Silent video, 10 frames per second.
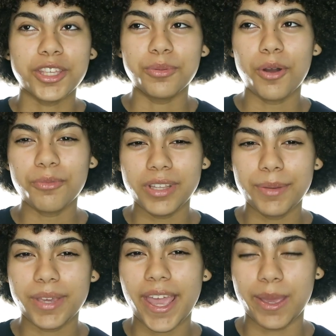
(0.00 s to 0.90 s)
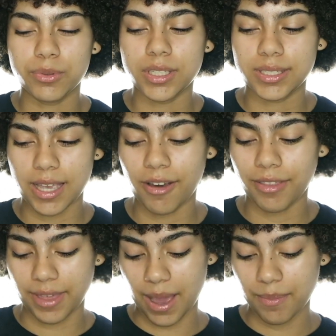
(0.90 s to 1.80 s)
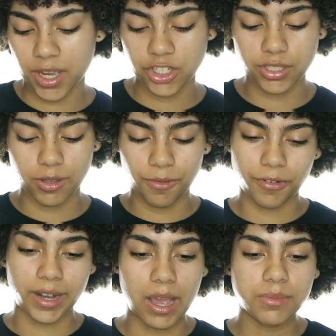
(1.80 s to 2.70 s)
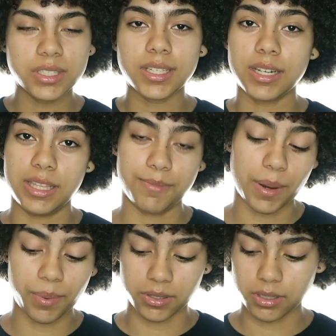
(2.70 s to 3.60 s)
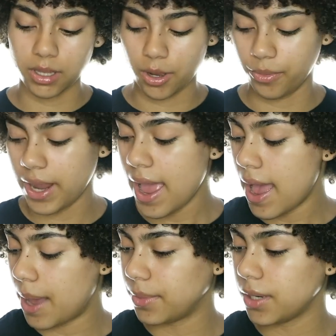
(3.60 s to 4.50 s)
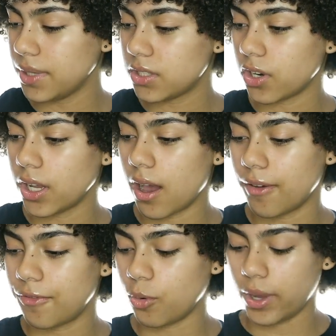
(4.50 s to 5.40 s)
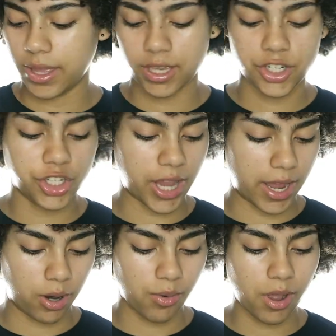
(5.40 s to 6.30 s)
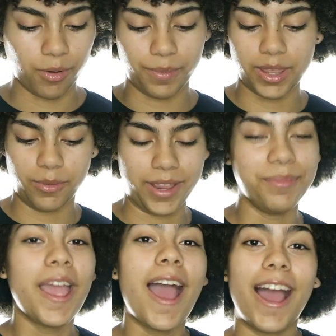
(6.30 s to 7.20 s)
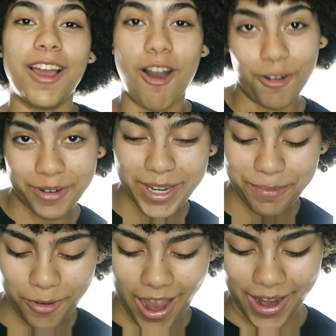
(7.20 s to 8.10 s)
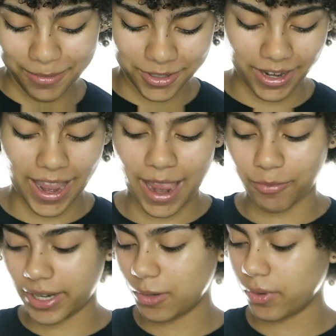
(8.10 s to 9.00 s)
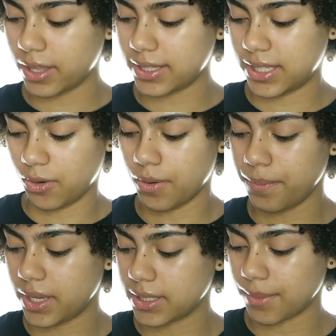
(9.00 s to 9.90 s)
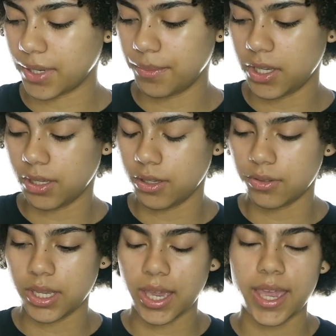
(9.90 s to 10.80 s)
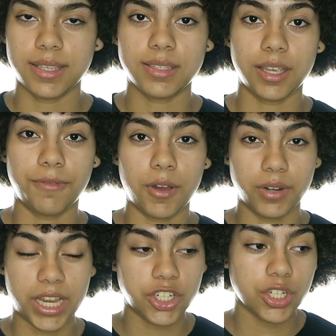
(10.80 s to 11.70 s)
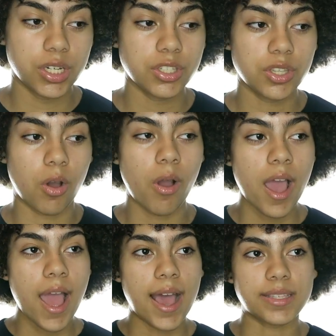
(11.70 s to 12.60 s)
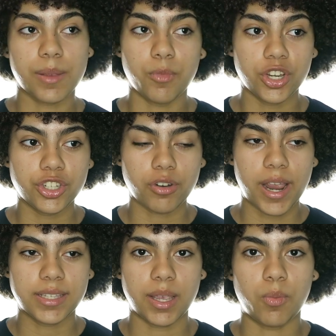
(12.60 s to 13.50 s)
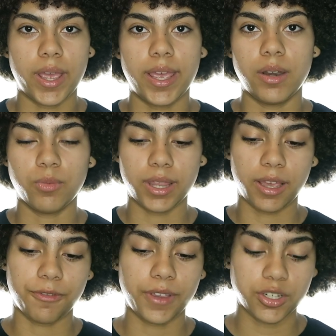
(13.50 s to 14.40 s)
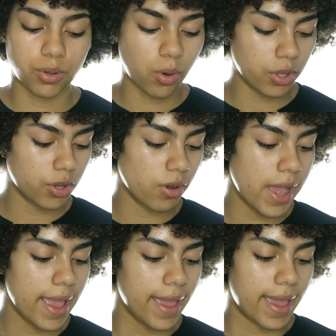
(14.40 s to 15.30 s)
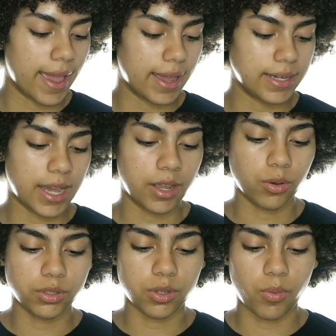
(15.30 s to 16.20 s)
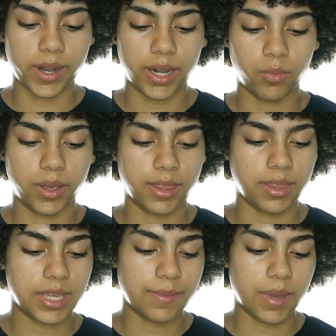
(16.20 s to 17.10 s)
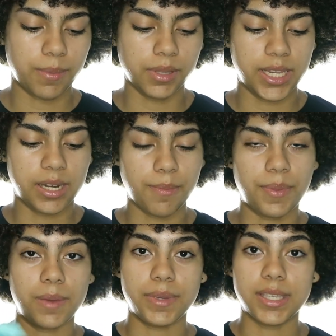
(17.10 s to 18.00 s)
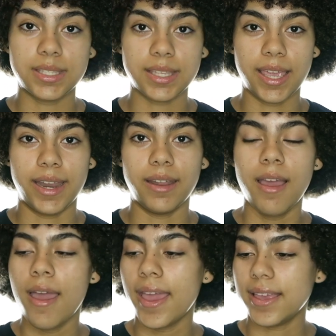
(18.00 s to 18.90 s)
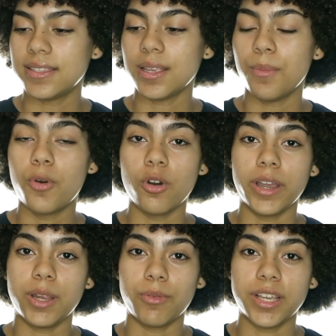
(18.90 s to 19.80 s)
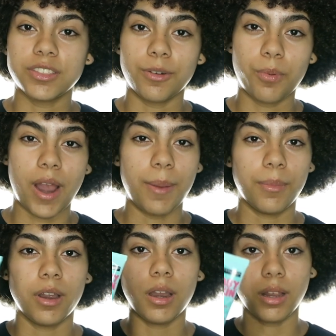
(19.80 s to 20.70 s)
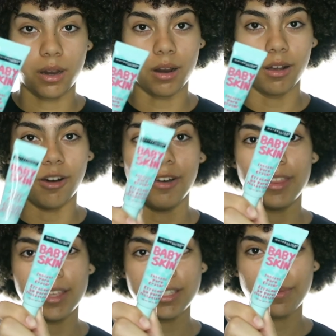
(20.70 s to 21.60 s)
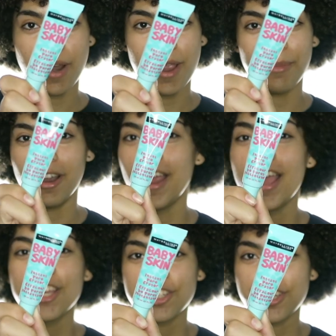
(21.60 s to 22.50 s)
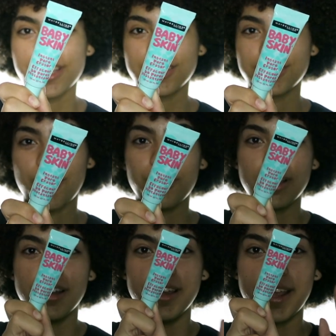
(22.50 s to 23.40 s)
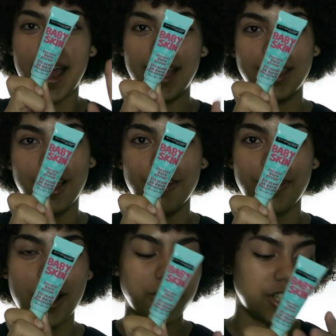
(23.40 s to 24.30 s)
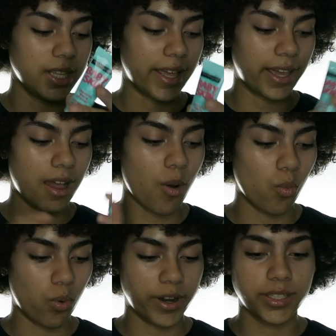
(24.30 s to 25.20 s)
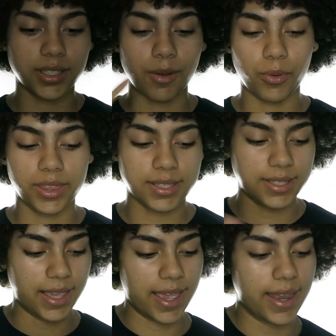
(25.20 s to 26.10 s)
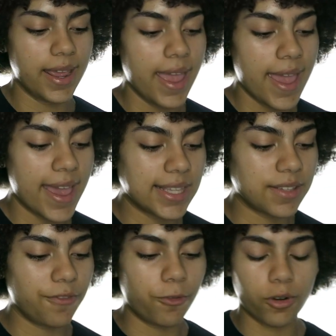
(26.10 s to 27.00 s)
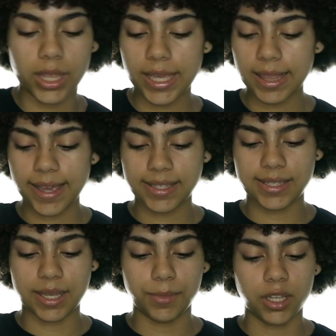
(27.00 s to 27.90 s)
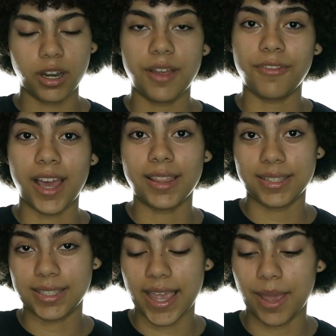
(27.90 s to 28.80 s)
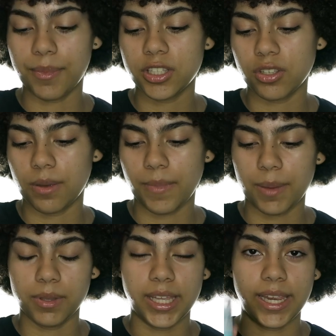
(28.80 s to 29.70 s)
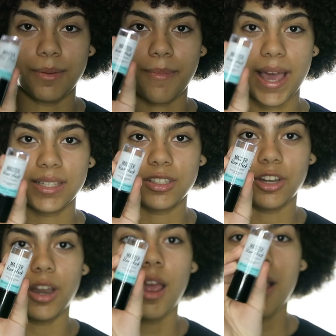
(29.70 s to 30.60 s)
you won't really be able to tell that much. So for now I'm just gonna leave my brows alone. I'm gonna be starting off with a shadow. Oh, by the way, I already primed. Okay, I went in with a serum because I'm gonna be using a stick foundation, so as I moisturize I went in with like a facial oil, and I also went in with the Maybelline Baby Skin Instant Pore Eraser Primer. Girl, this primer, she is so good. I love how she like works with the skin. It's really like similar, if not the same, to the Maybelline Master